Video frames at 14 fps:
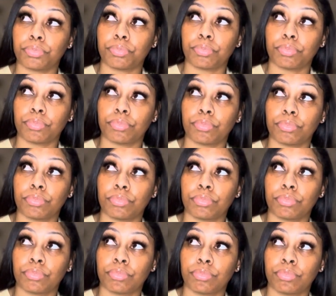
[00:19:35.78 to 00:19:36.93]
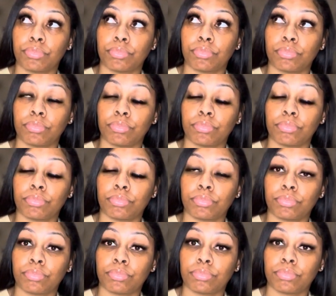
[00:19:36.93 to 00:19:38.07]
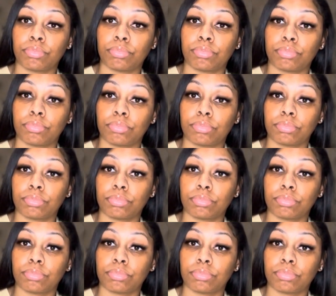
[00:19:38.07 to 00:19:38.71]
No one is speaking in this clip.